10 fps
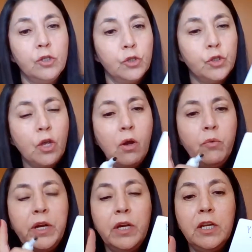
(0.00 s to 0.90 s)
So
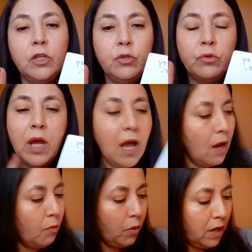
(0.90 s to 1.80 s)
we're gonna do
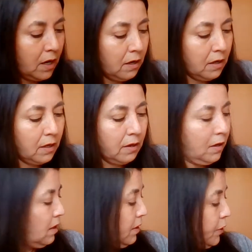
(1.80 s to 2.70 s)
our
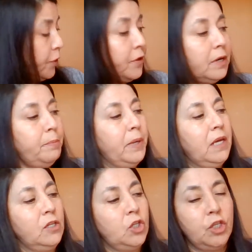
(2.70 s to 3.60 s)
third
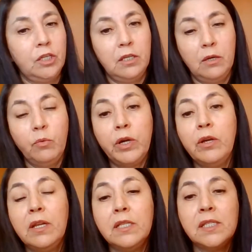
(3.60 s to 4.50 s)
page. We're
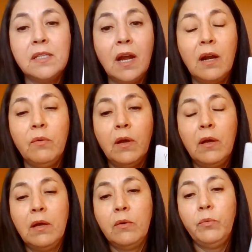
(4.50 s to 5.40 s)
gonna start
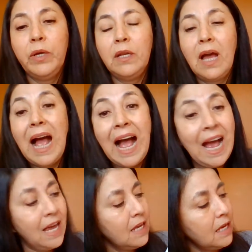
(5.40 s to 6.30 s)
with
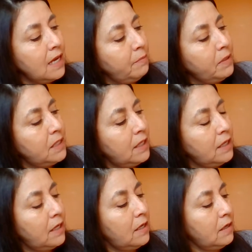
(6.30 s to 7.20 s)
I, capital
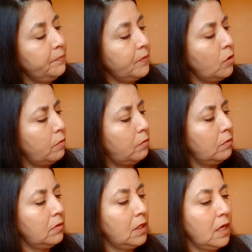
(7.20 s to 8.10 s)
letter. Oh,
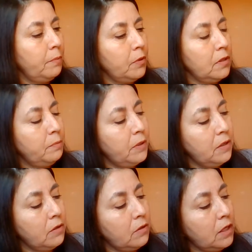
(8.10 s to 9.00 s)
did I put the
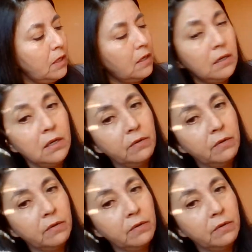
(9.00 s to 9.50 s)
period here?